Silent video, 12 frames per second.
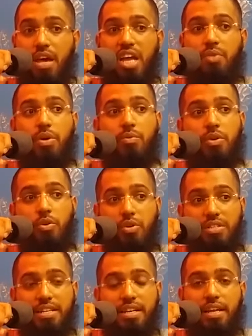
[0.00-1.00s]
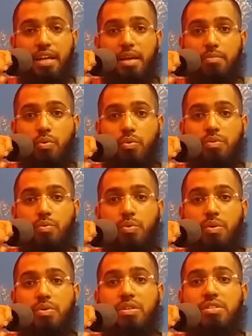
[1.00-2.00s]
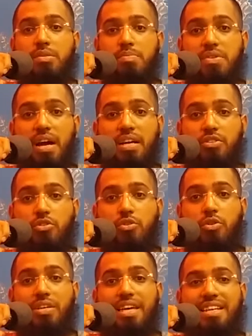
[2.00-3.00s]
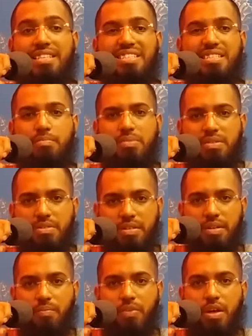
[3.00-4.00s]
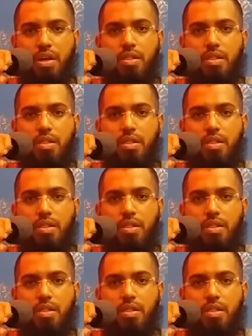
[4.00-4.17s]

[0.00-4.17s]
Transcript: And when we looked at him, we were surprised to look at his simplicity.